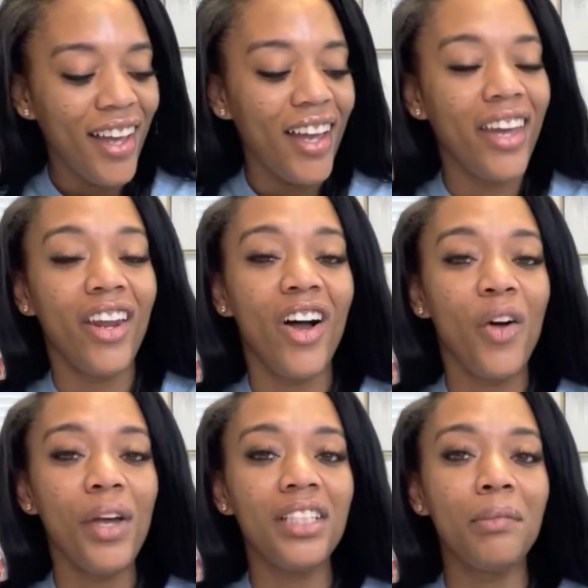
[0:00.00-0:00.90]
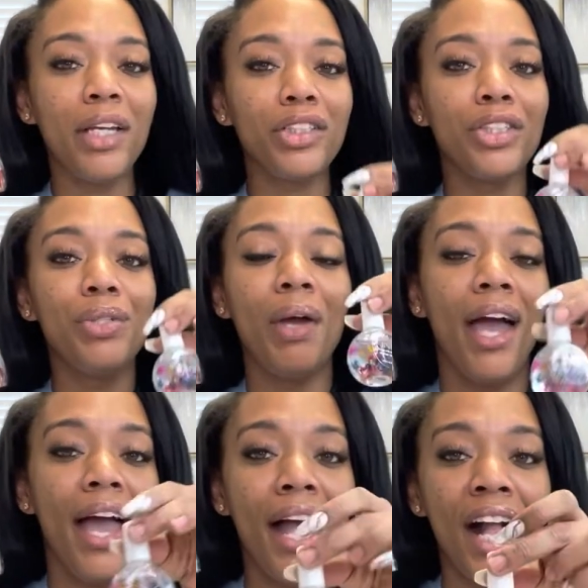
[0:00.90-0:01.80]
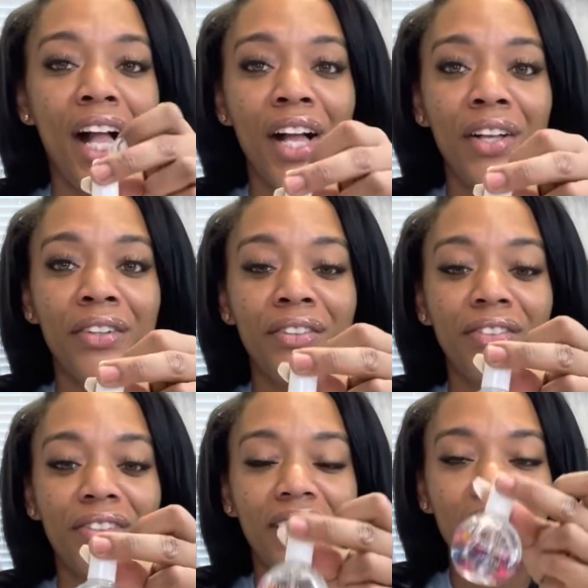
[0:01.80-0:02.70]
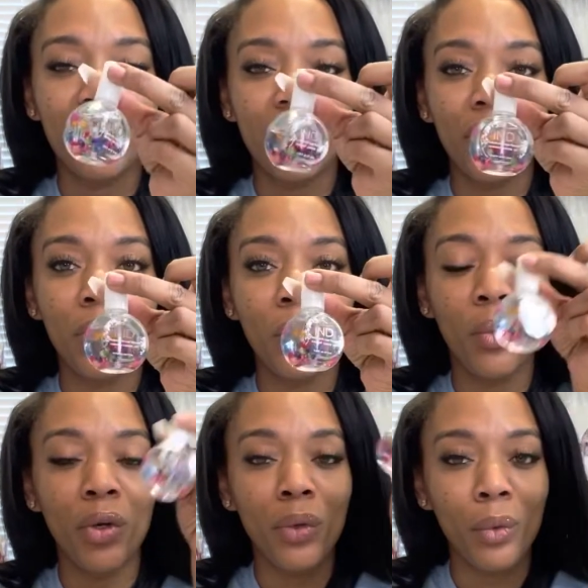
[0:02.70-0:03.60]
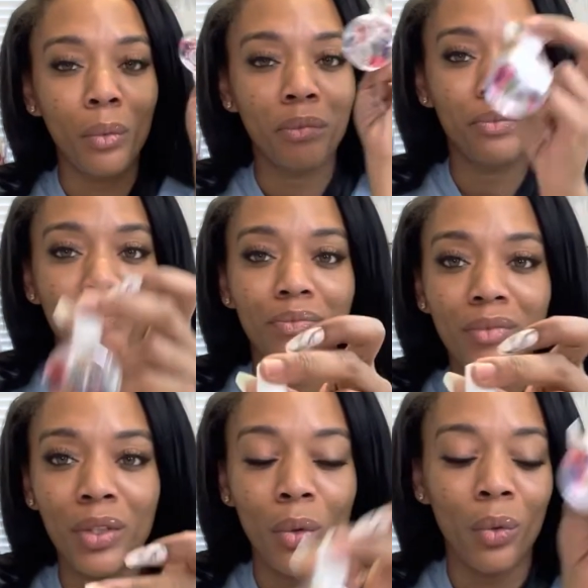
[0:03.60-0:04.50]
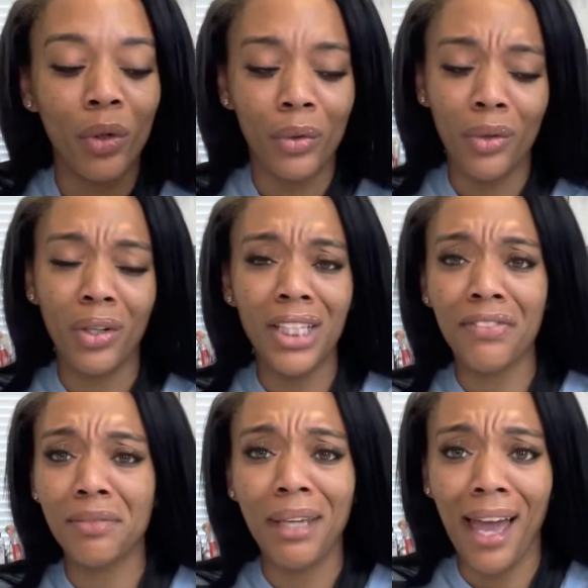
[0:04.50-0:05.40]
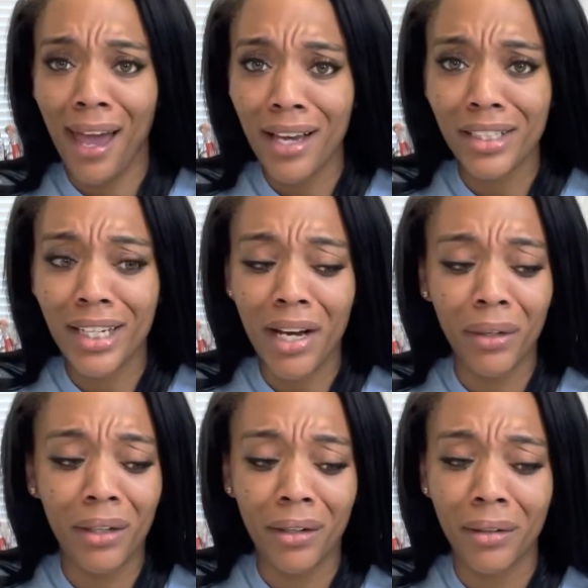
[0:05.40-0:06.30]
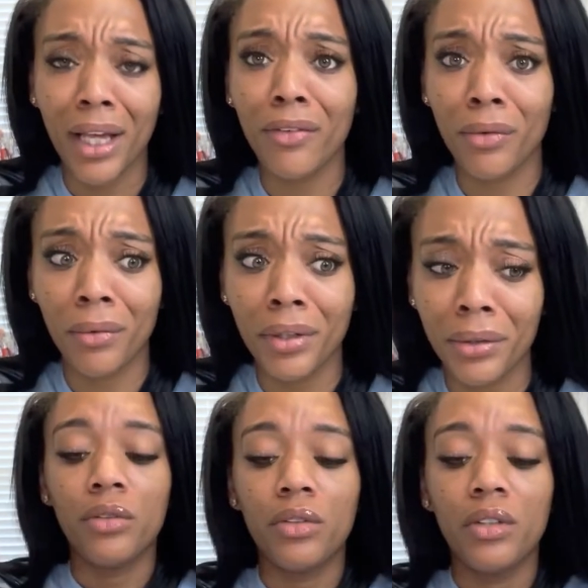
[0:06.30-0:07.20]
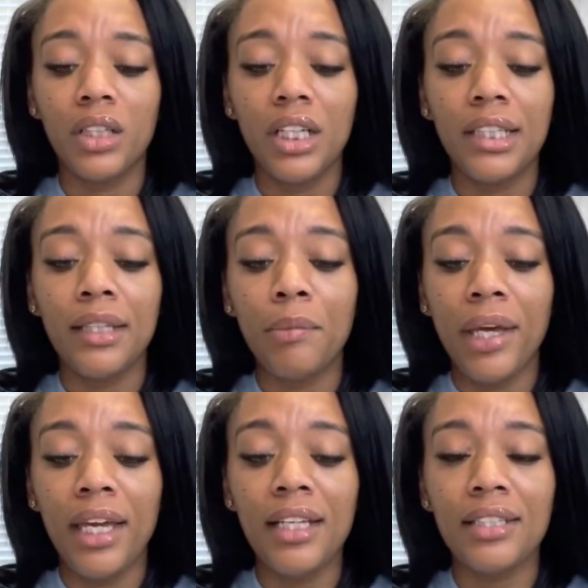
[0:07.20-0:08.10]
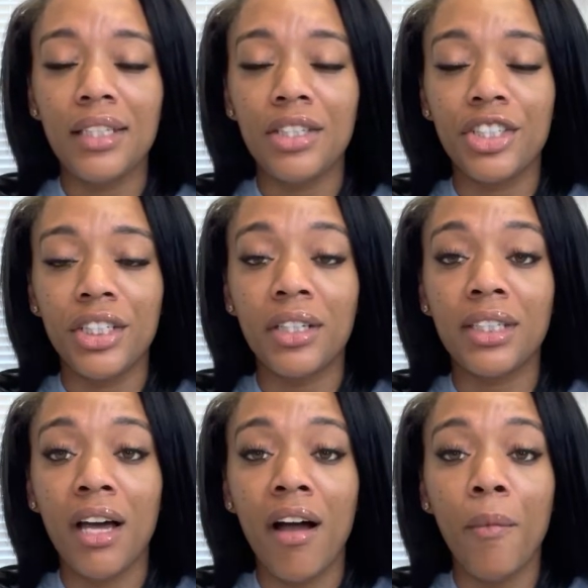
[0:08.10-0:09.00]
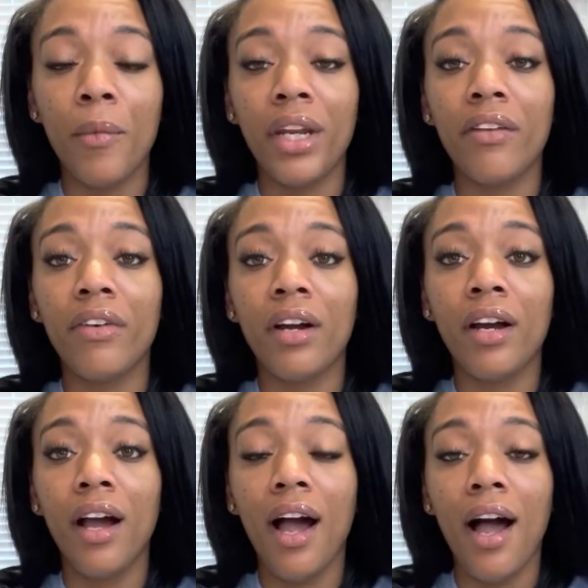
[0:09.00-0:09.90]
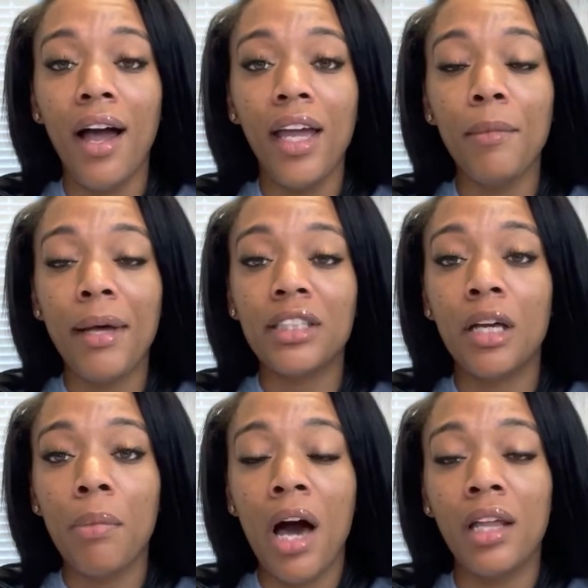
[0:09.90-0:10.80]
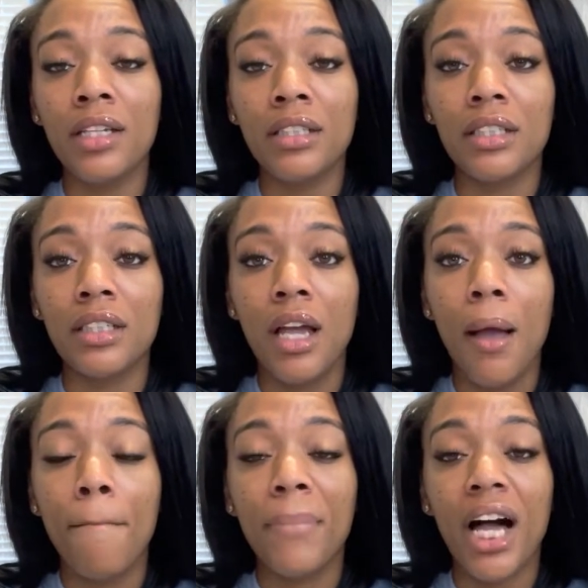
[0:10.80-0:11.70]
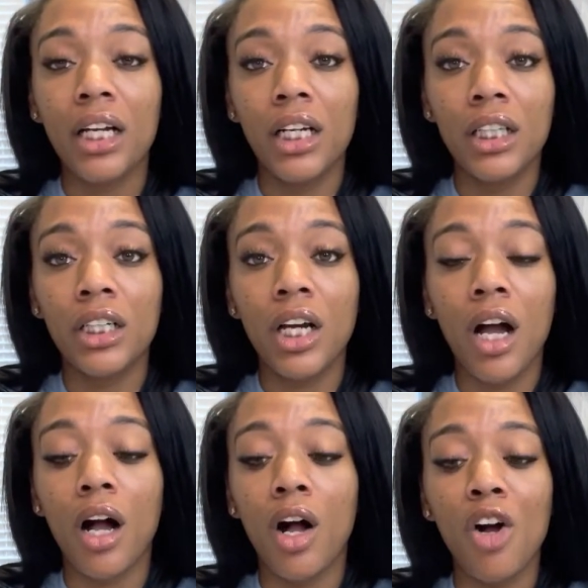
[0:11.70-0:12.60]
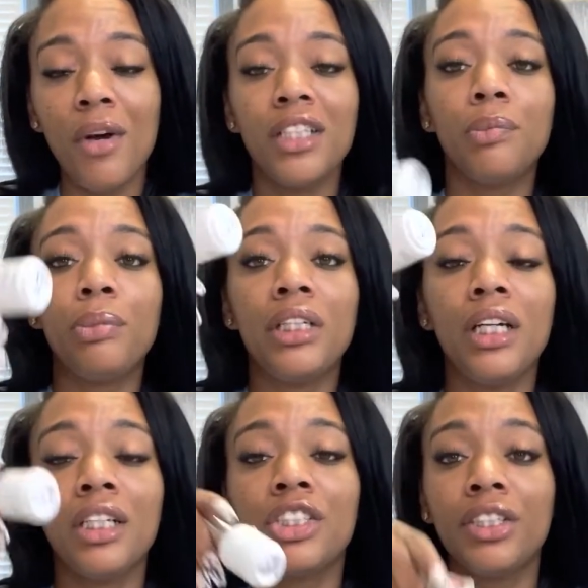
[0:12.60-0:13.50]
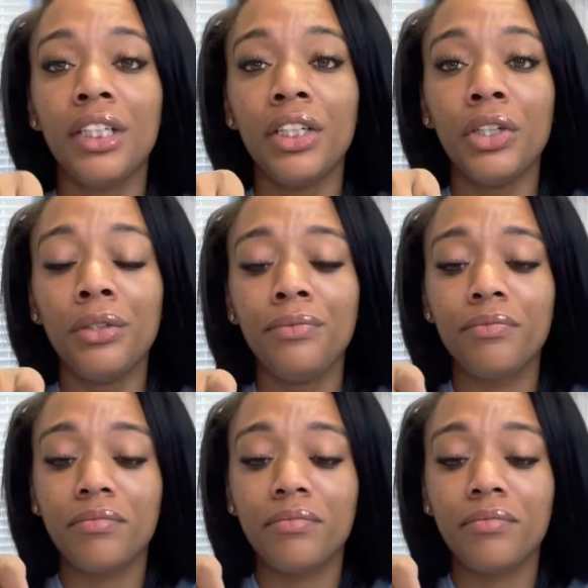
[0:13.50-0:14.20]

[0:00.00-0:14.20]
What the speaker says: And always make sure you have your oil. Your oil. You know, these supposed to be ashy out here, like for real. The base and gel top. Whenever I'm about to polish my color, I always put a gel